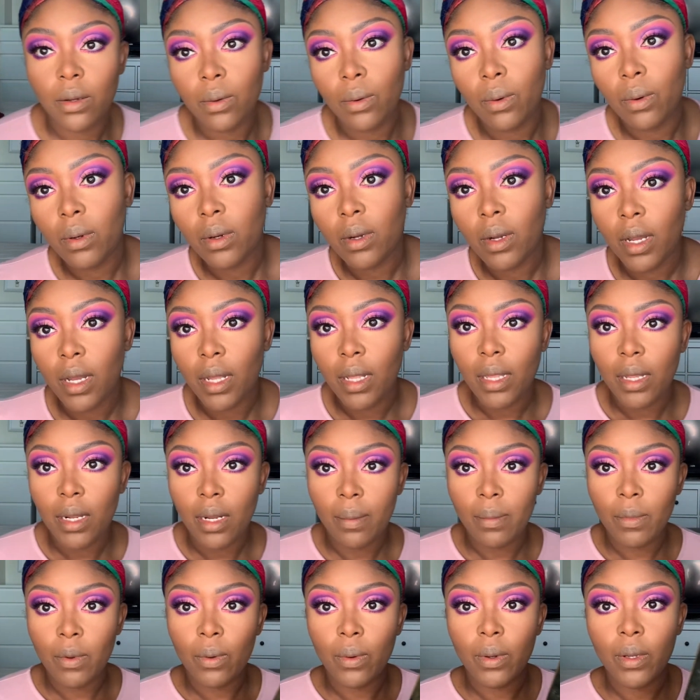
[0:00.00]
corner highlight,
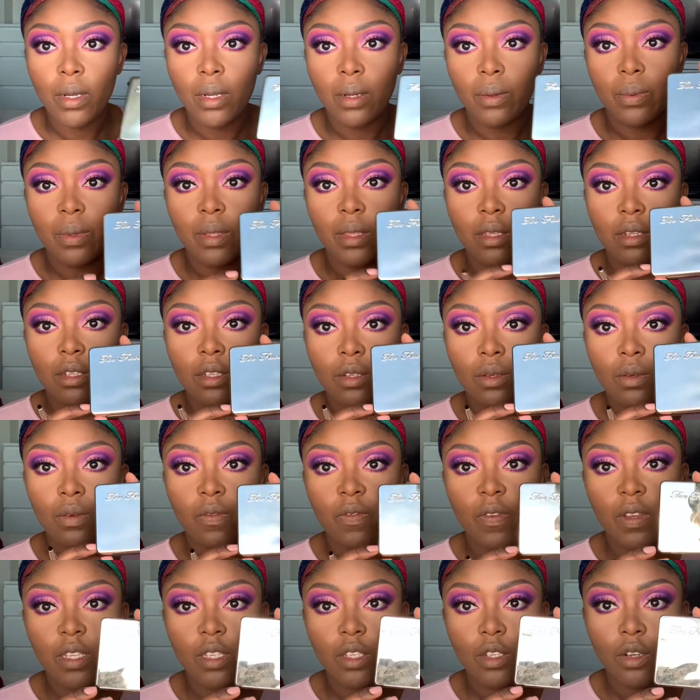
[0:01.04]
I'm going in with the Too
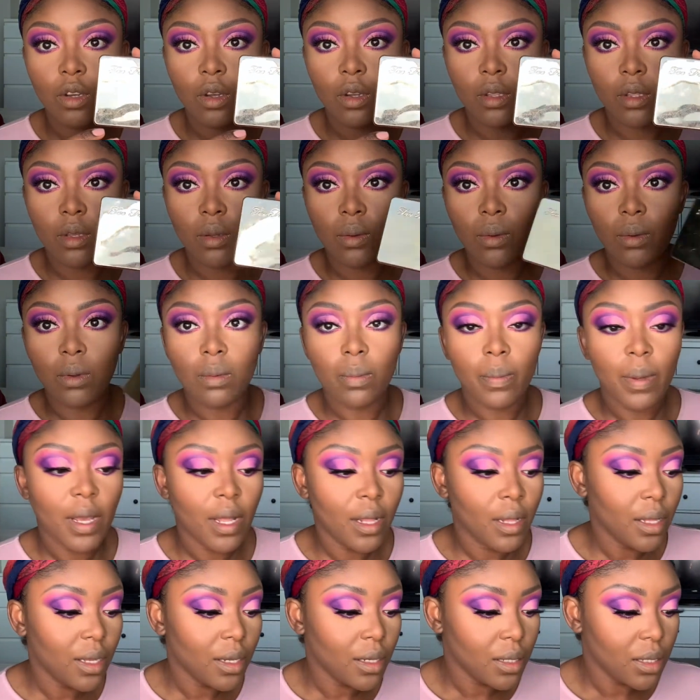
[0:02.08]
Faced Chocolate Gold
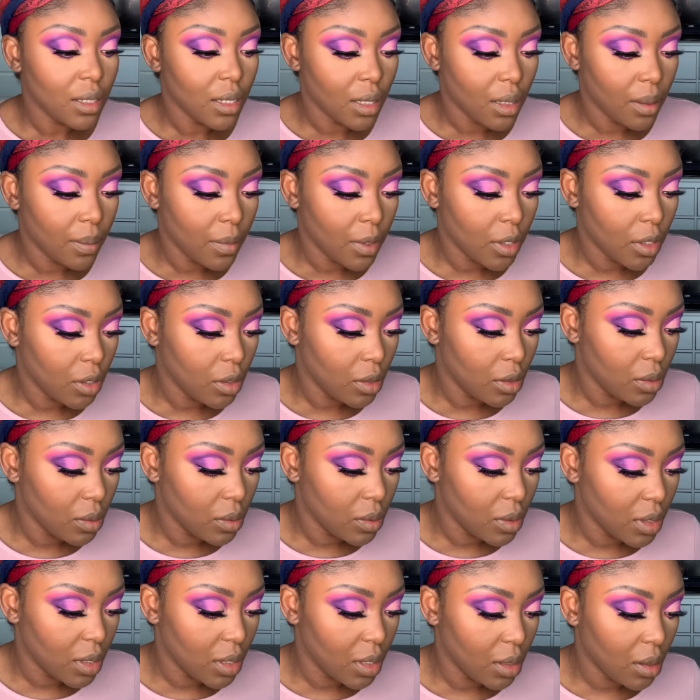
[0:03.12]
palette, and I'm gonna
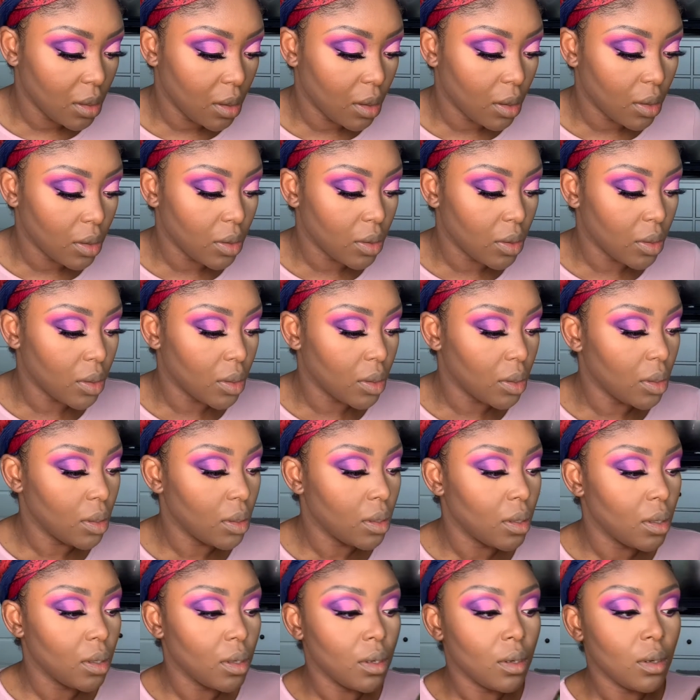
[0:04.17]
use the color
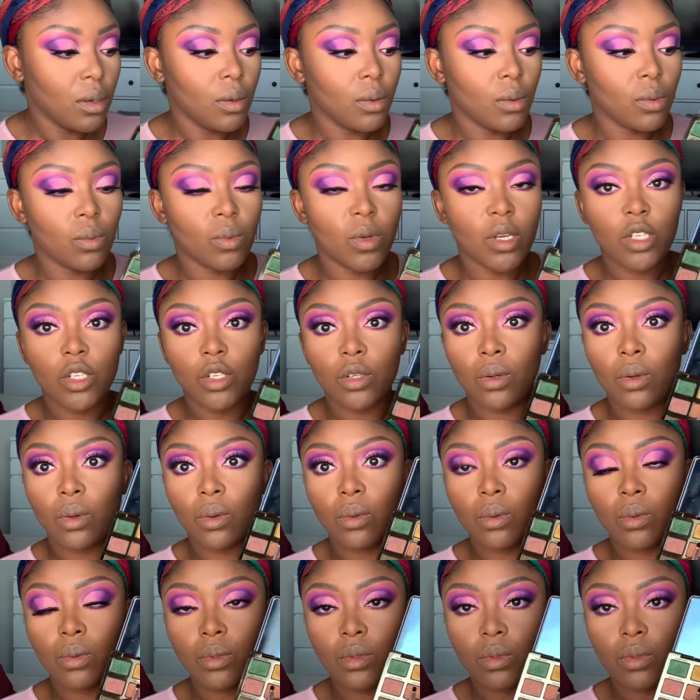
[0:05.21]
Rich Gold.